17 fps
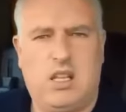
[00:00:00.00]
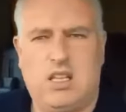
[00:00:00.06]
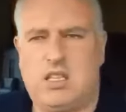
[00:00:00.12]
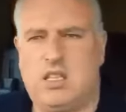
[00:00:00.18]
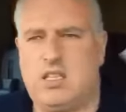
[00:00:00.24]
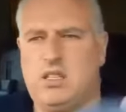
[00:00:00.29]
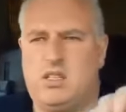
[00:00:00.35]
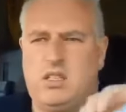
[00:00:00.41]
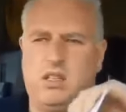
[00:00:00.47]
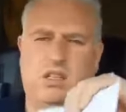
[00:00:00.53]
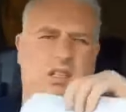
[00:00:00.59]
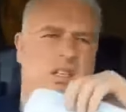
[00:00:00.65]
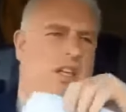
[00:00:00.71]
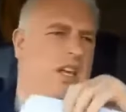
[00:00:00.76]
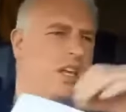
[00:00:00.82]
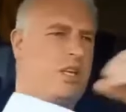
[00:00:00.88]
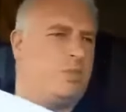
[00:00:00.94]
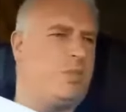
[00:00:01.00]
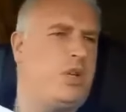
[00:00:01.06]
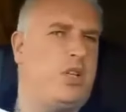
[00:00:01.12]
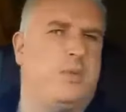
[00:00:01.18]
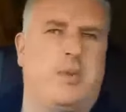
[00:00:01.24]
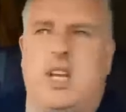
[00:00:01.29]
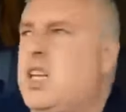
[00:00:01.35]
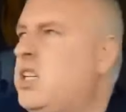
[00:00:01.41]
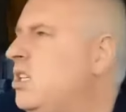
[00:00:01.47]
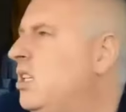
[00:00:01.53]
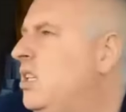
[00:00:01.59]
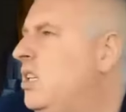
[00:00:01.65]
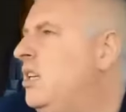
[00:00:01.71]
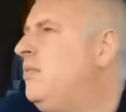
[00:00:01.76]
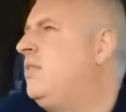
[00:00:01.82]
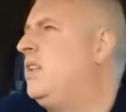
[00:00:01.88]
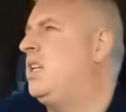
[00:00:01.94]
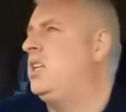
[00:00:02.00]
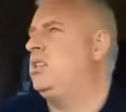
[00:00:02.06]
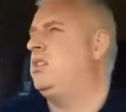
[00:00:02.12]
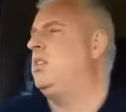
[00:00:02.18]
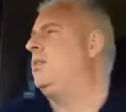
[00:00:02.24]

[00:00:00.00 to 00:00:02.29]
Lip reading: this is to the next point. We're actually in Inverness